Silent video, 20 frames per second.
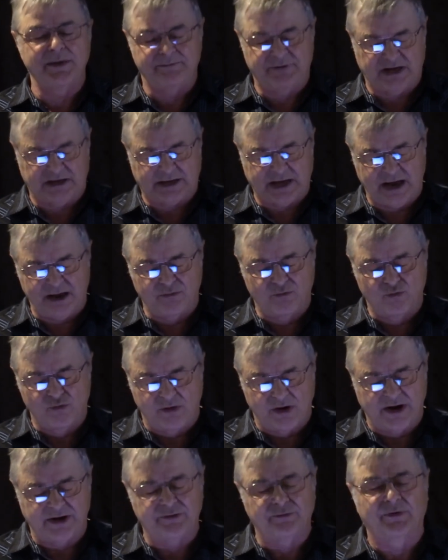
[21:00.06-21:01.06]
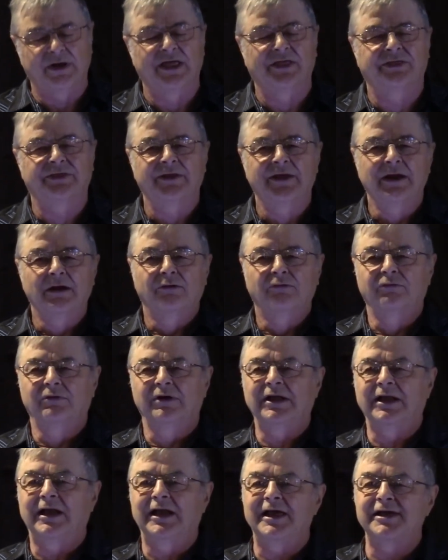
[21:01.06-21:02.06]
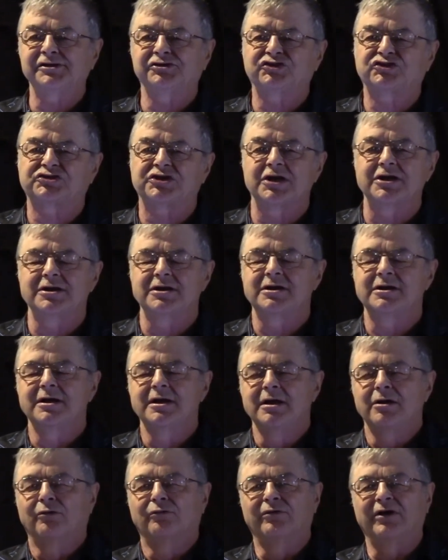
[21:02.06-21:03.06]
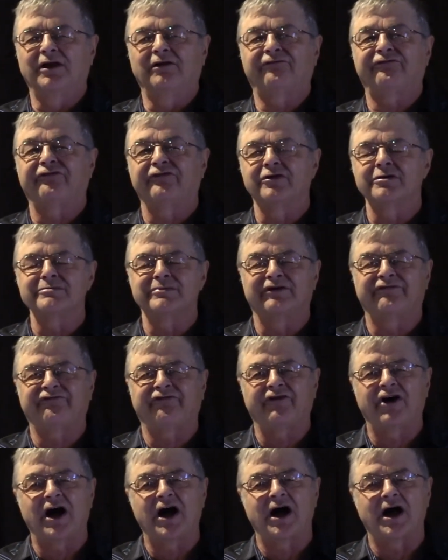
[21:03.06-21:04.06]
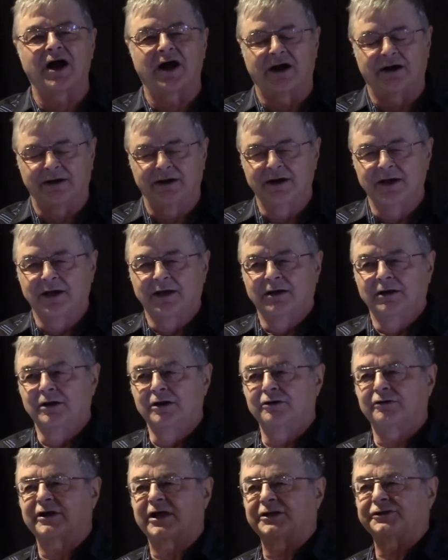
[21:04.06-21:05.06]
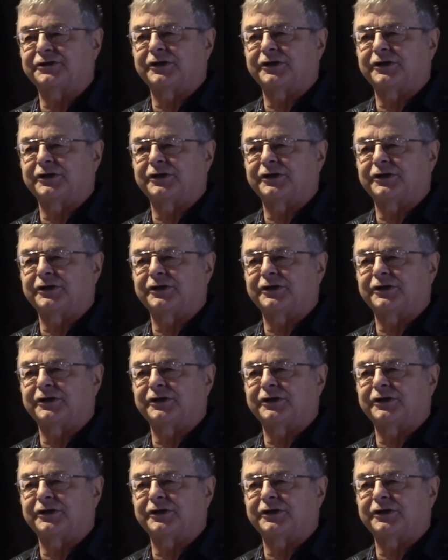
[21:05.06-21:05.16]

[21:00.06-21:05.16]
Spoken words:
became one with. Religion will from afar look